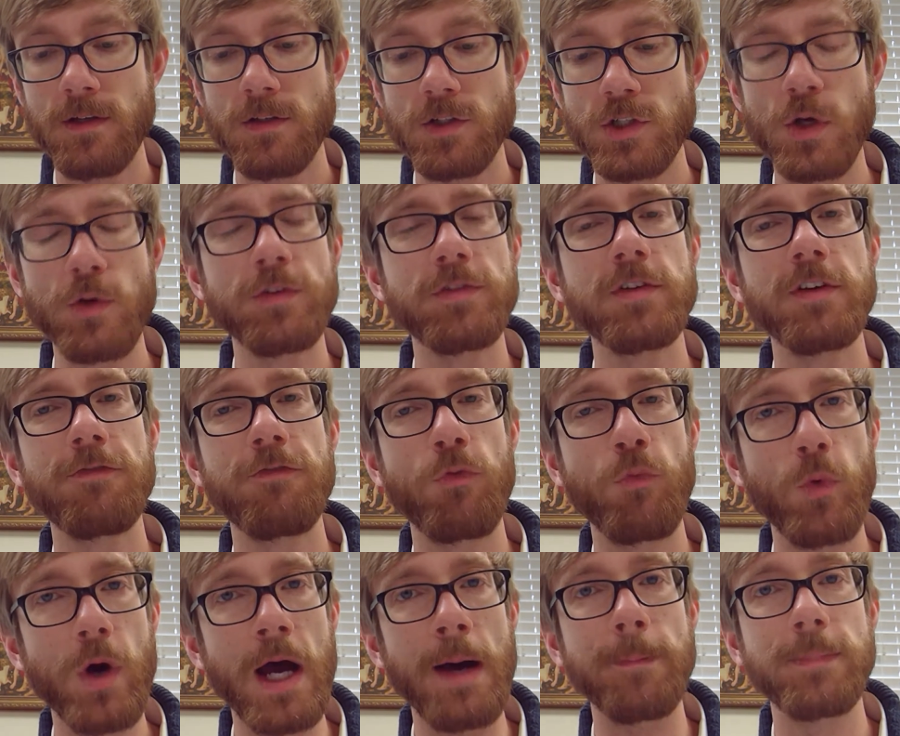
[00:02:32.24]
Joseph
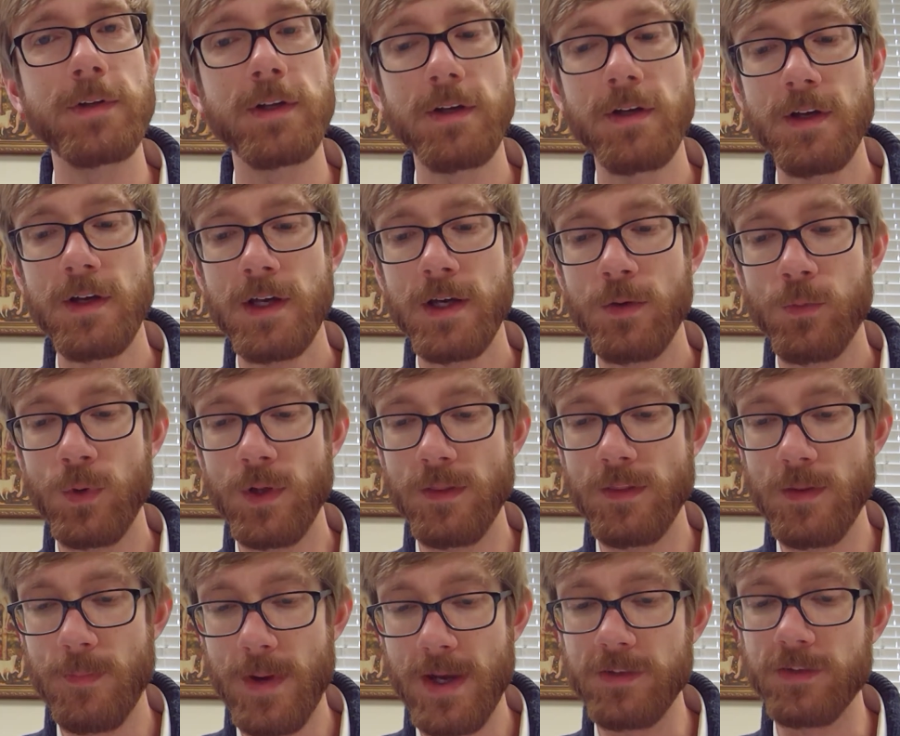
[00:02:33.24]
wept when
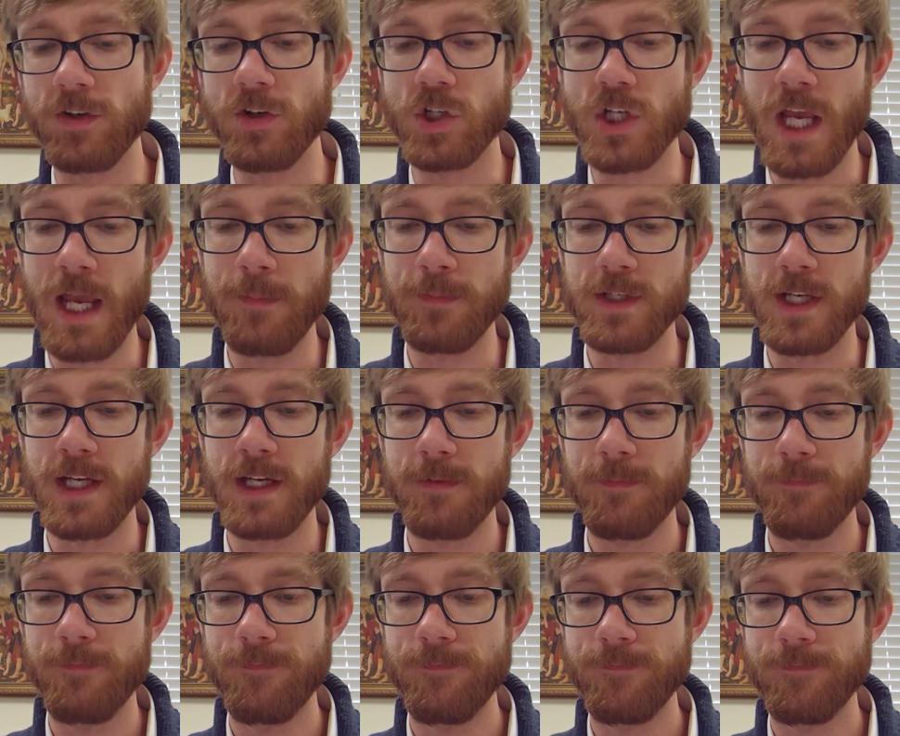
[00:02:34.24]
the message came to
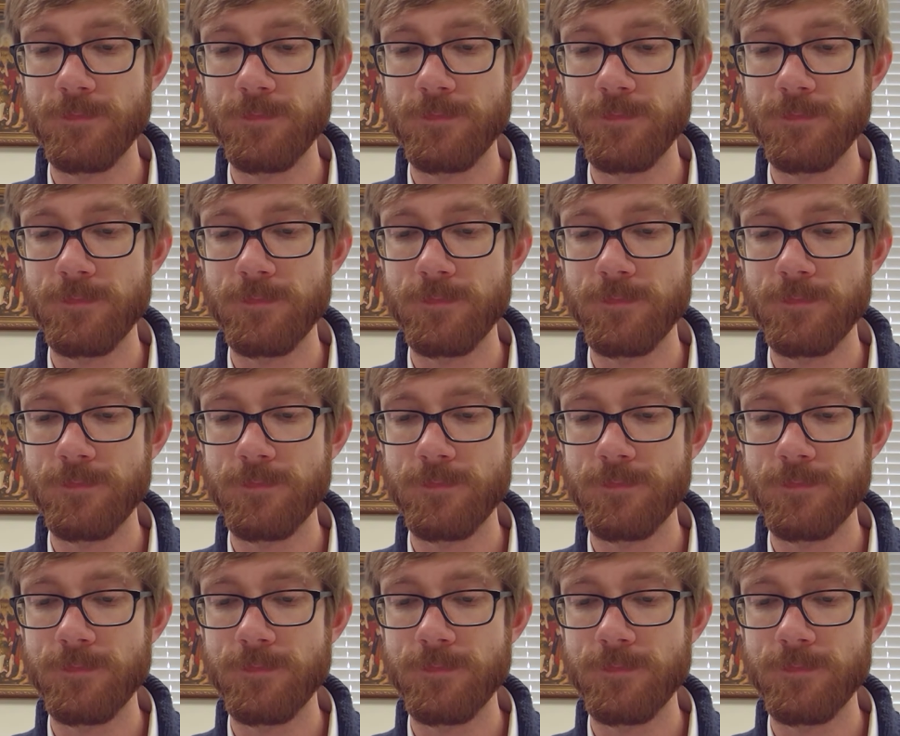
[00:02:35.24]
him.